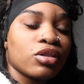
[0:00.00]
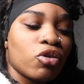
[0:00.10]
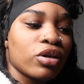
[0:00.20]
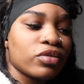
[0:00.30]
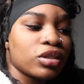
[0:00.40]

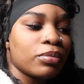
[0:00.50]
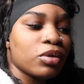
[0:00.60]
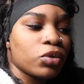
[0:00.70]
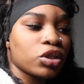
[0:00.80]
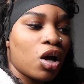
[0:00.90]
or if
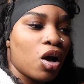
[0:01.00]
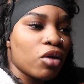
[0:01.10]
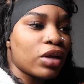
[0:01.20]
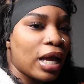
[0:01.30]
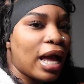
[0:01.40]
something was
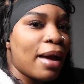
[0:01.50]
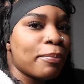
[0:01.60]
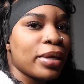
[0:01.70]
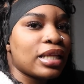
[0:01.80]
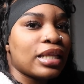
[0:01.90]
off like I
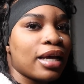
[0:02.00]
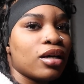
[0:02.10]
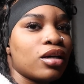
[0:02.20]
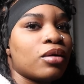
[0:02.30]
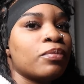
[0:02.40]
picked that
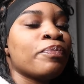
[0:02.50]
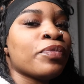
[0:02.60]
up